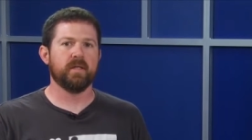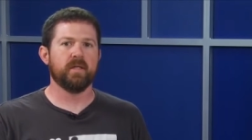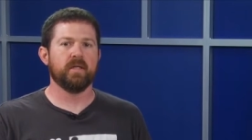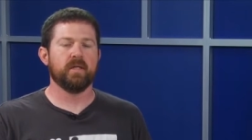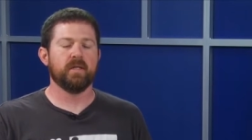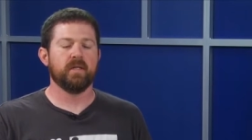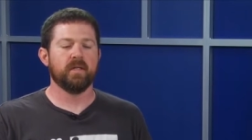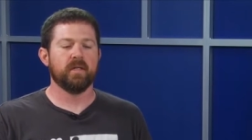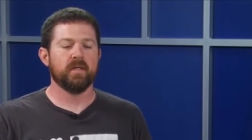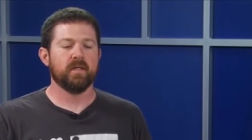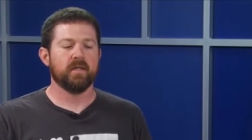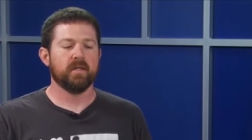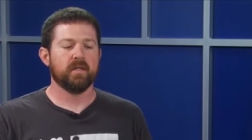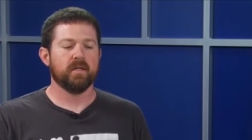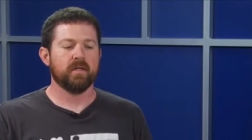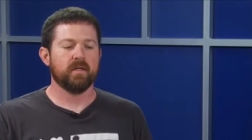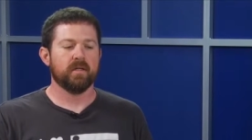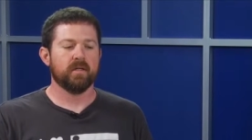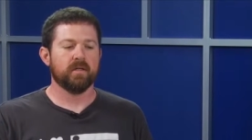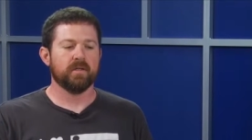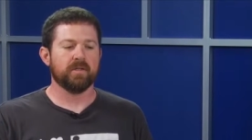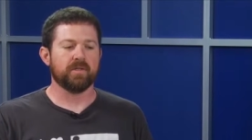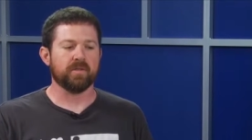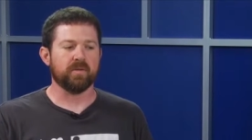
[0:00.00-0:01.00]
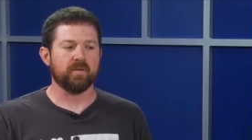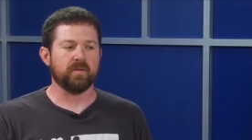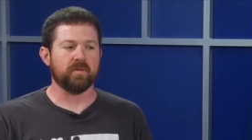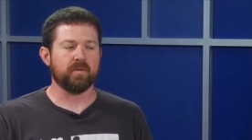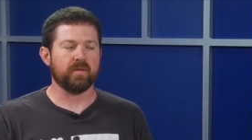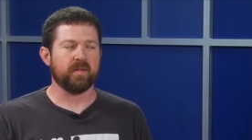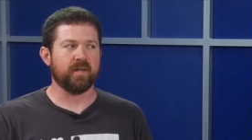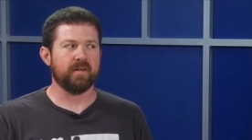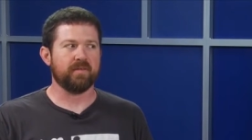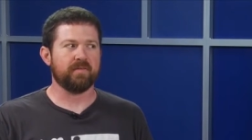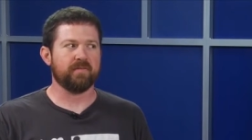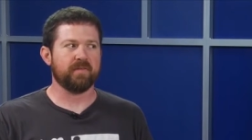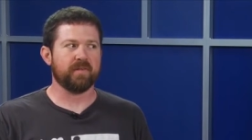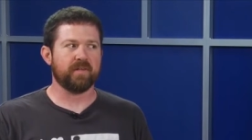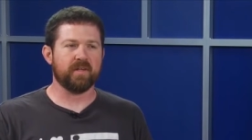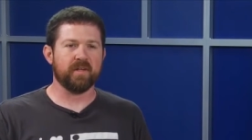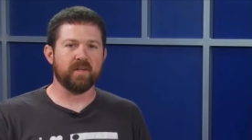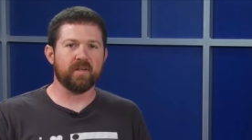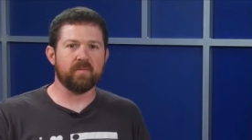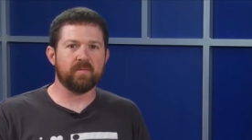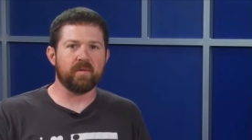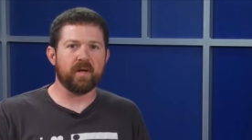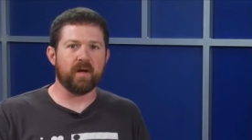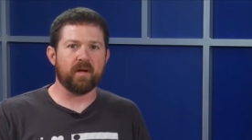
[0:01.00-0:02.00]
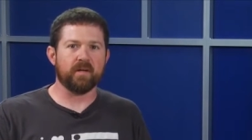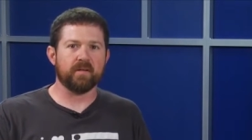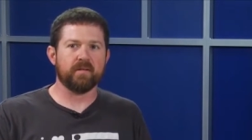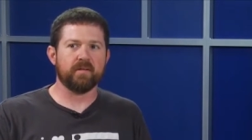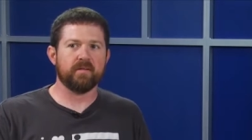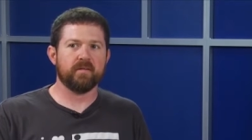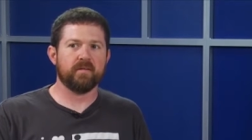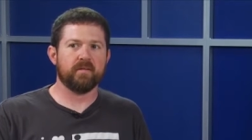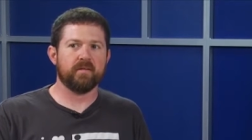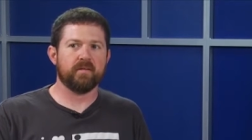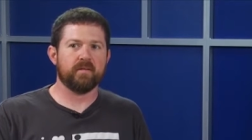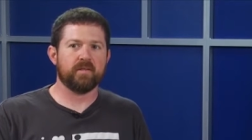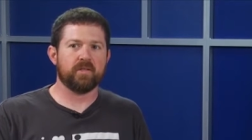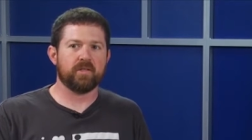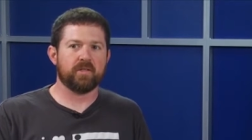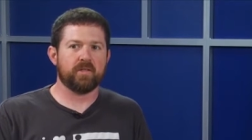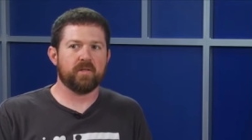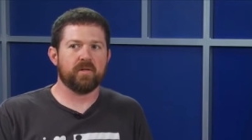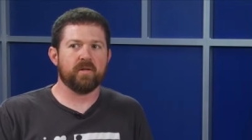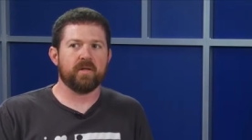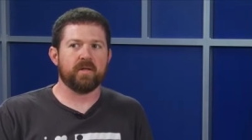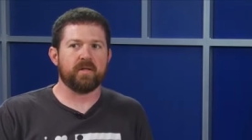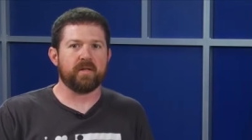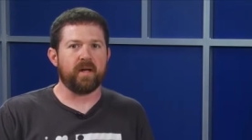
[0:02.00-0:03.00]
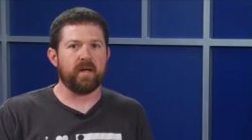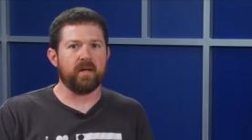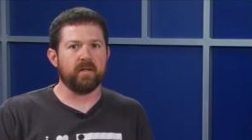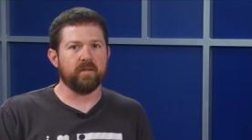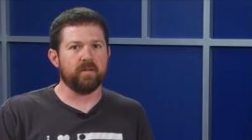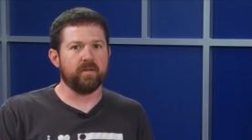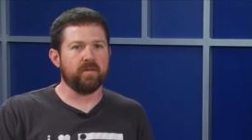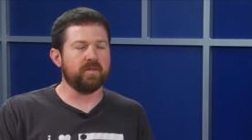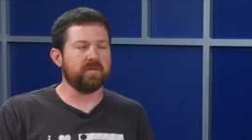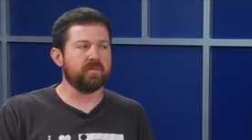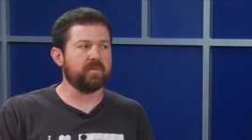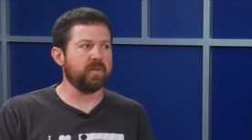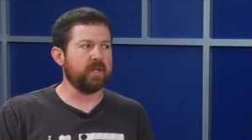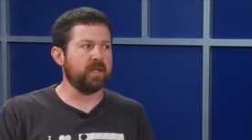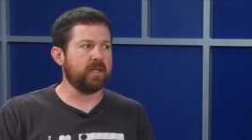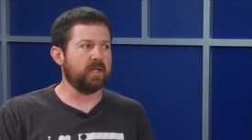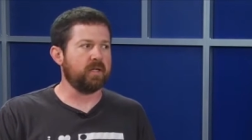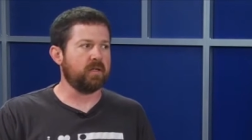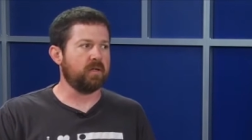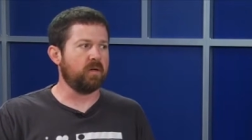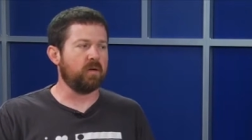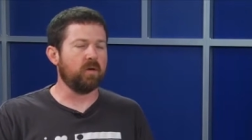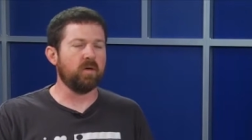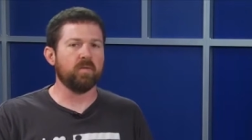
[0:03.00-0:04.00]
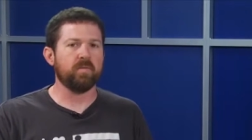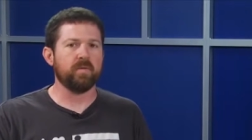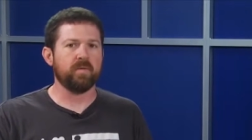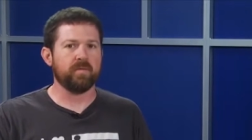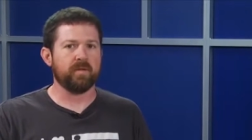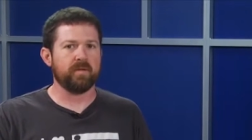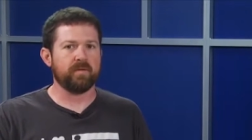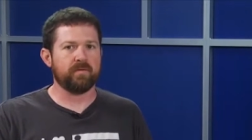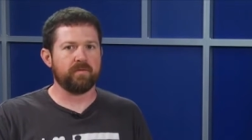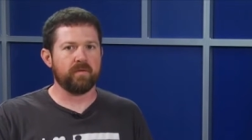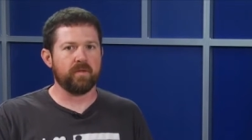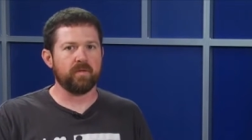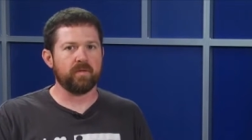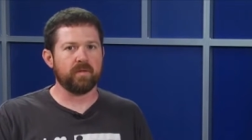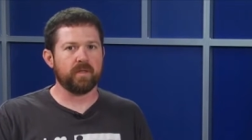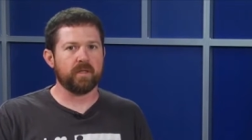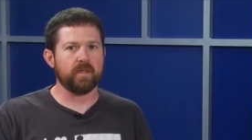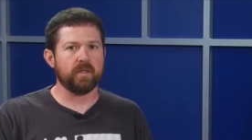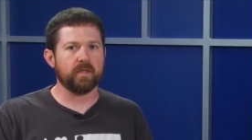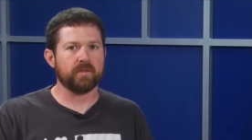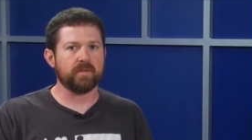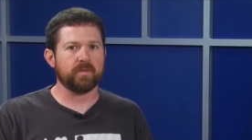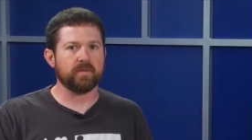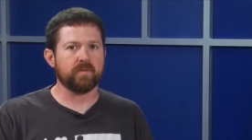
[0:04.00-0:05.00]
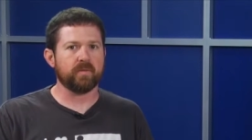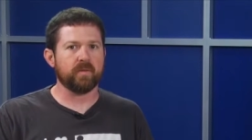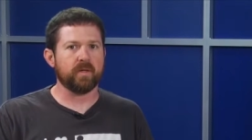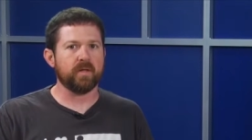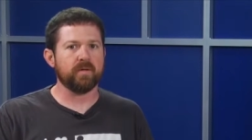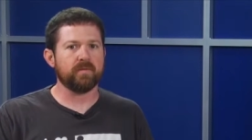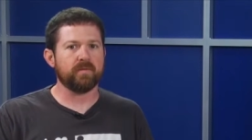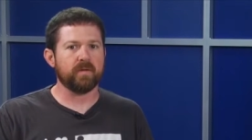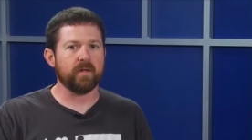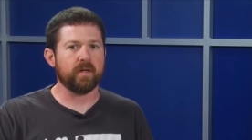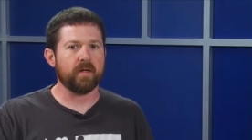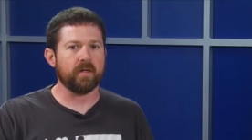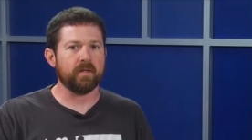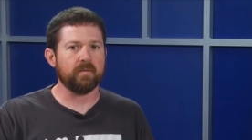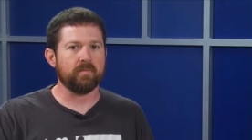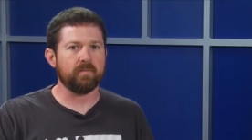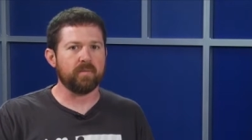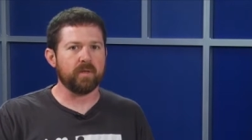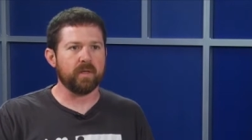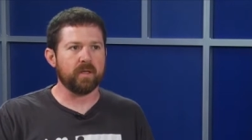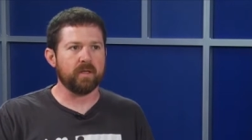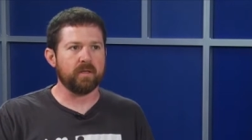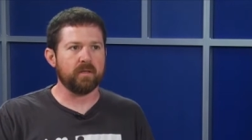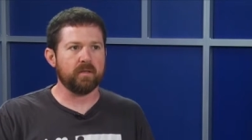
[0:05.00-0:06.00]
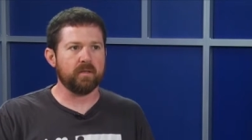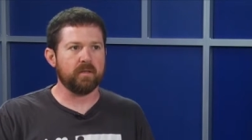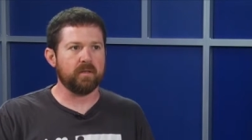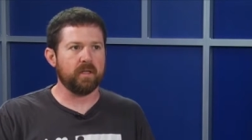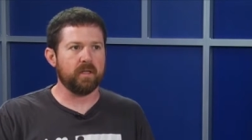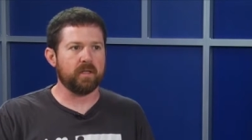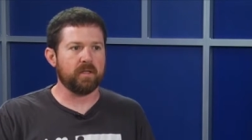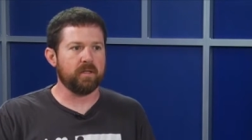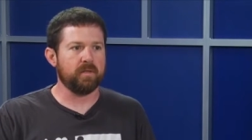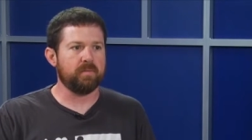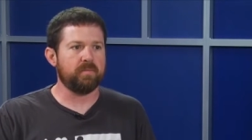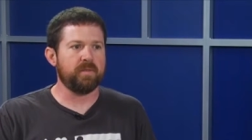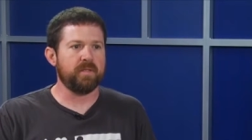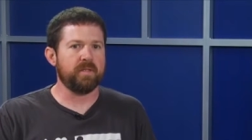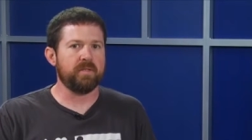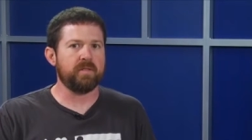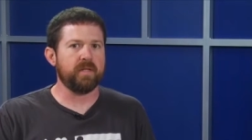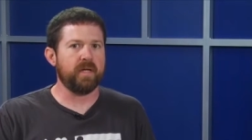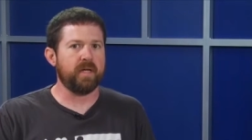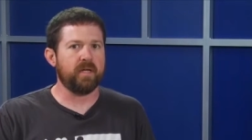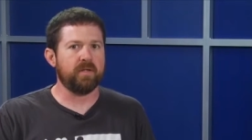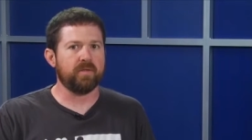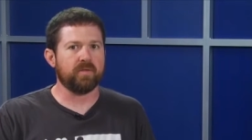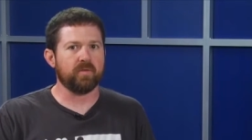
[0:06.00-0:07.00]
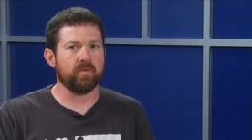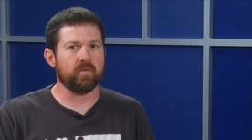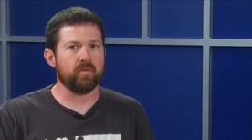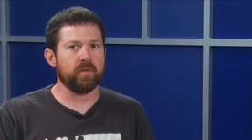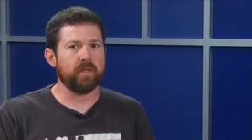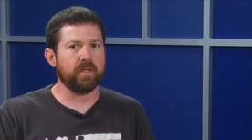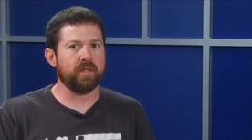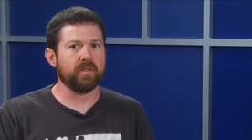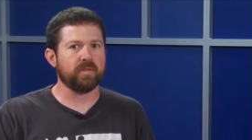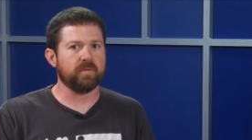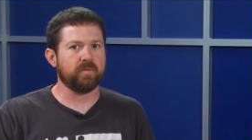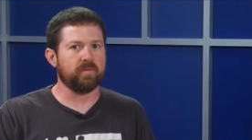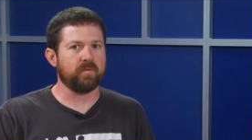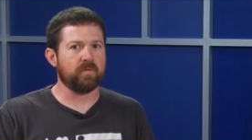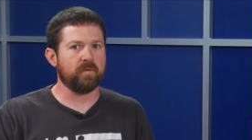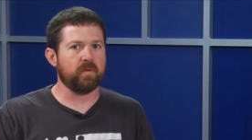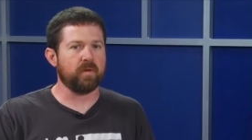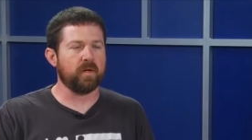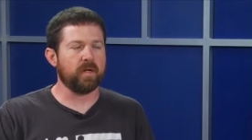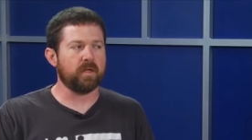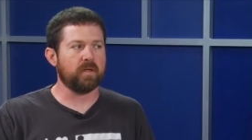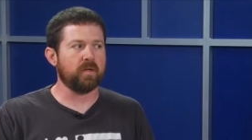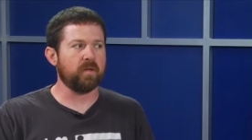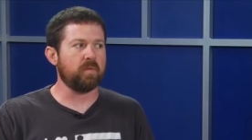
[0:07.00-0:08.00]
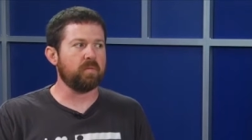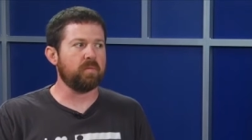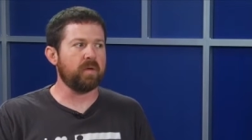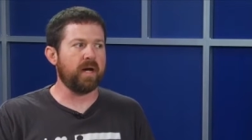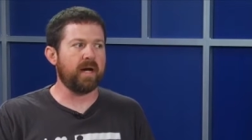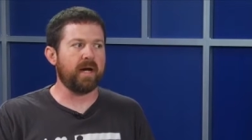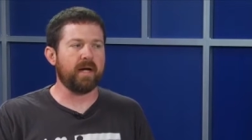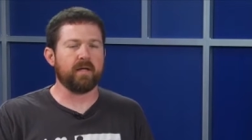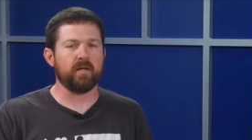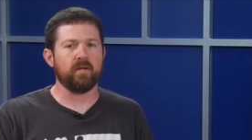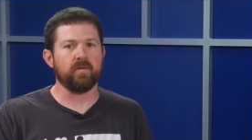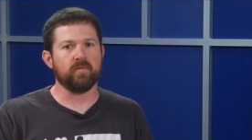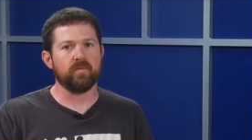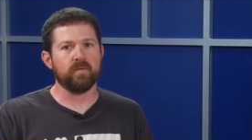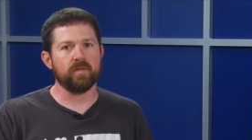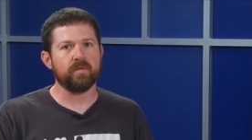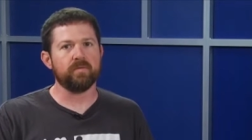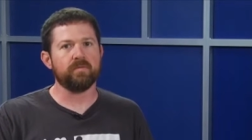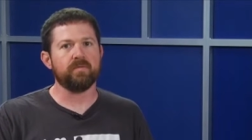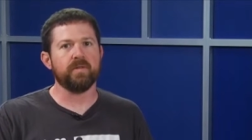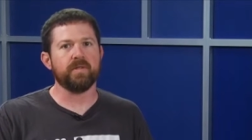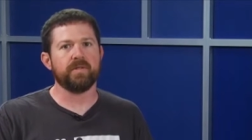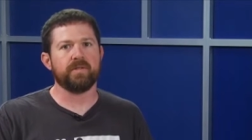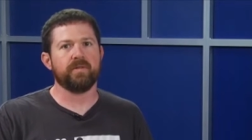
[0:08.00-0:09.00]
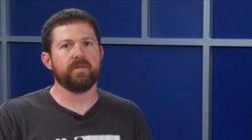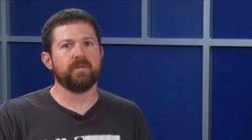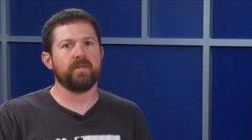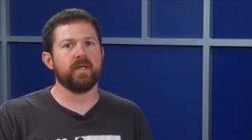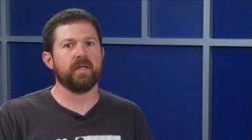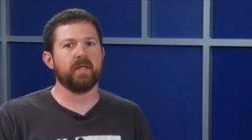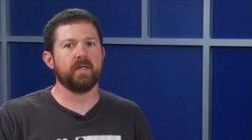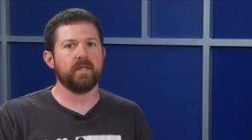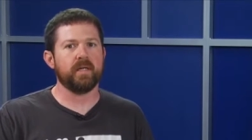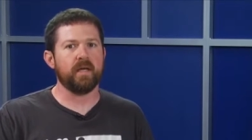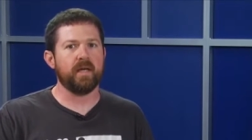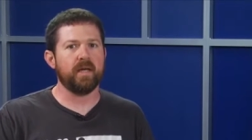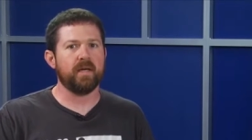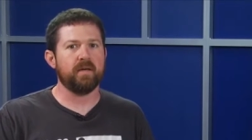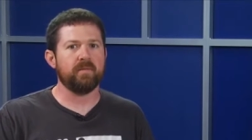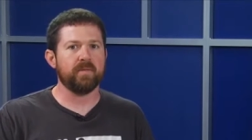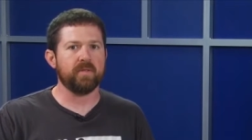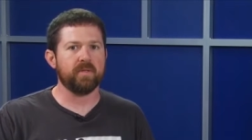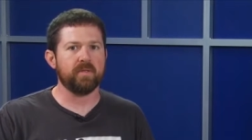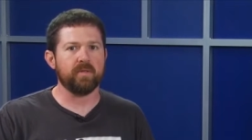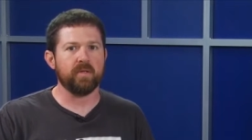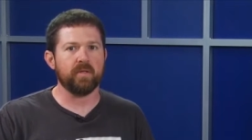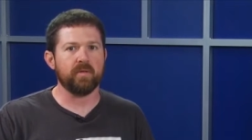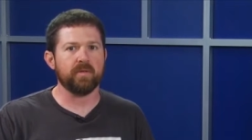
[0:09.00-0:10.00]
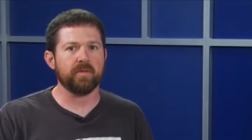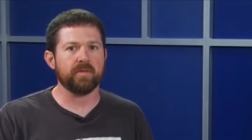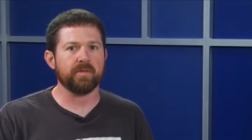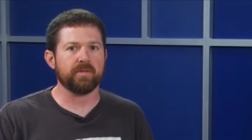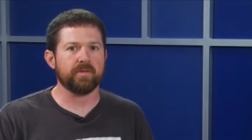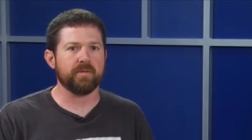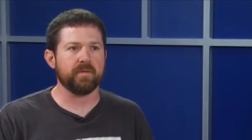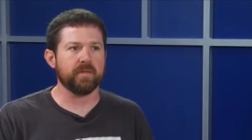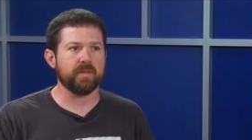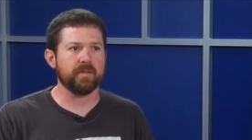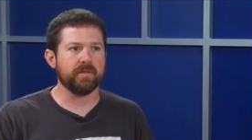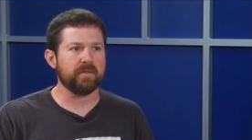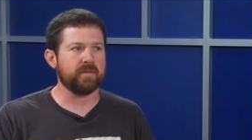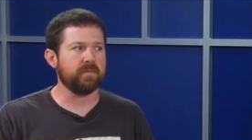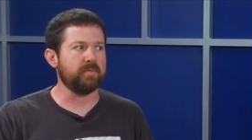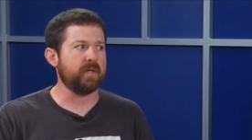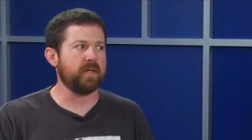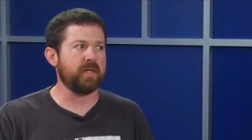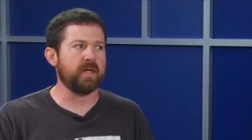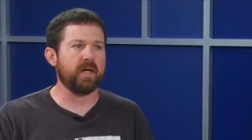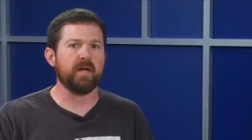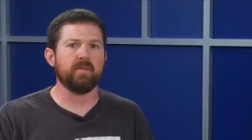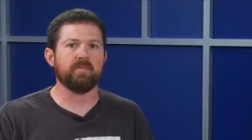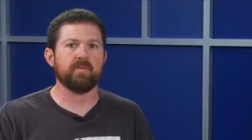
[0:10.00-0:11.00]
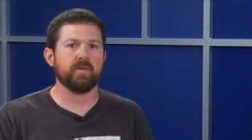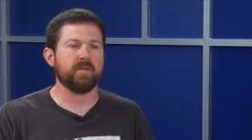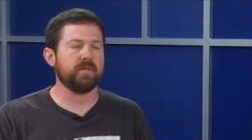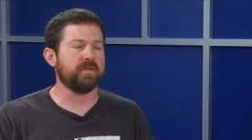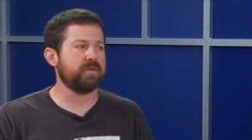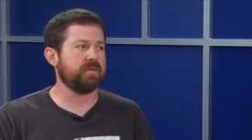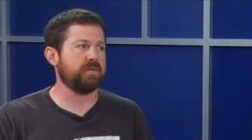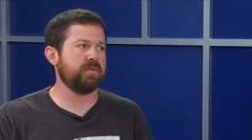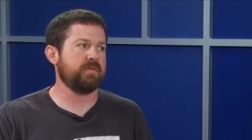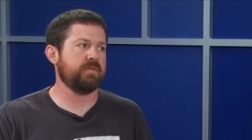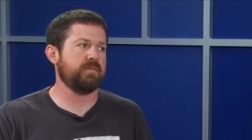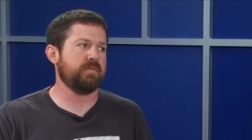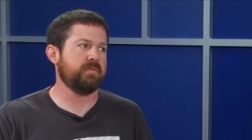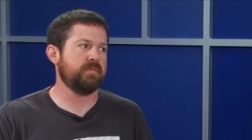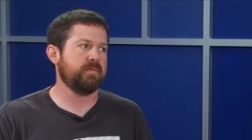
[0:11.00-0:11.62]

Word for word: Mm-hmm. So I forget about it. Sure, it downloads when I get home and my phone connects to Wi-Fi, but it could be days or weeks before I go back and revisit that game and notice that it's in my app list.